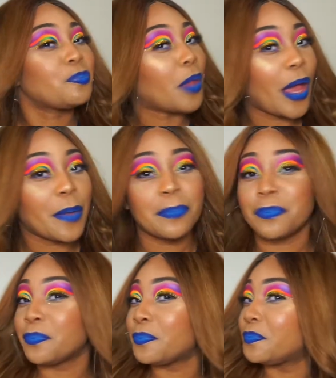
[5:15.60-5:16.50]
yeah.
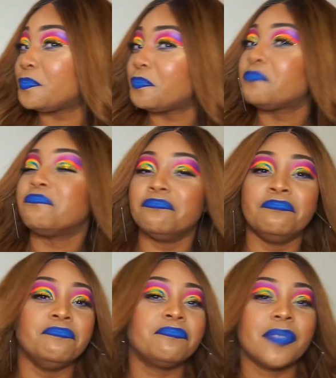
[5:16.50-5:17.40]

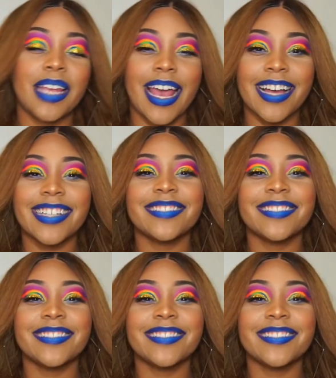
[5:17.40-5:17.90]
Yeah.